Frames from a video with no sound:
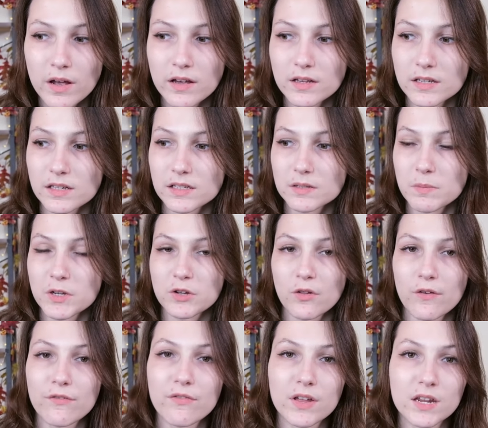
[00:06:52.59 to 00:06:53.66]
a special
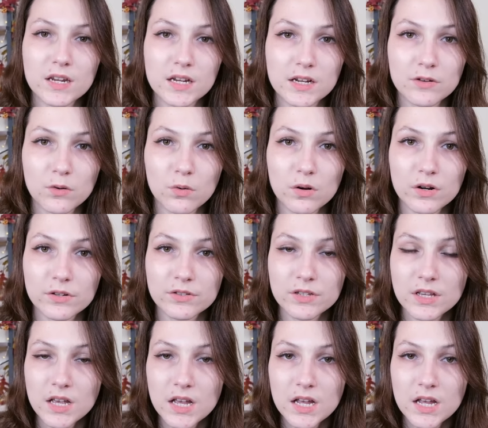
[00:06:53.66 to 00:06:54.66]
affinity towards